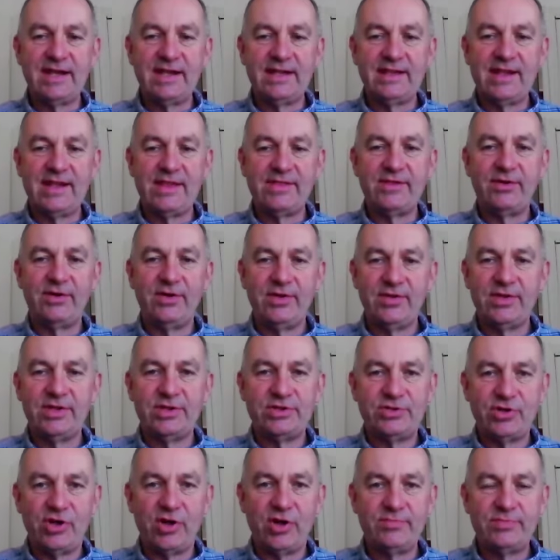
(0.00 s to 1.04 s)
And then there are other
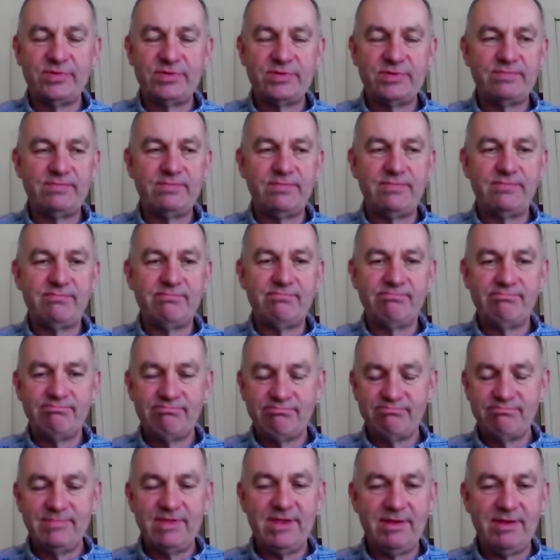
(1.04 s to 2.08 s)
jobs
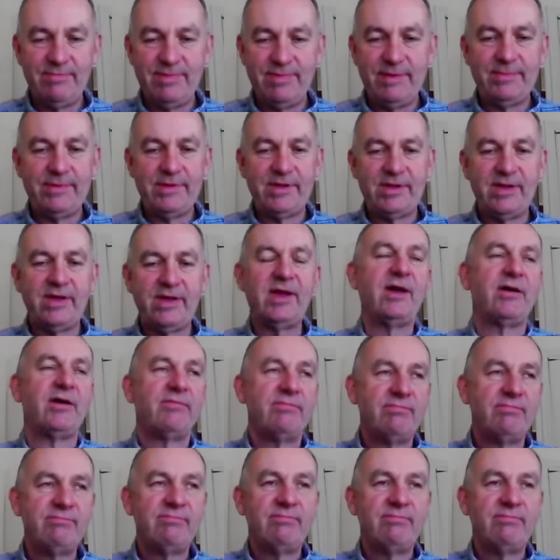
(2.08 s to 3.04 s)
that people go, oh,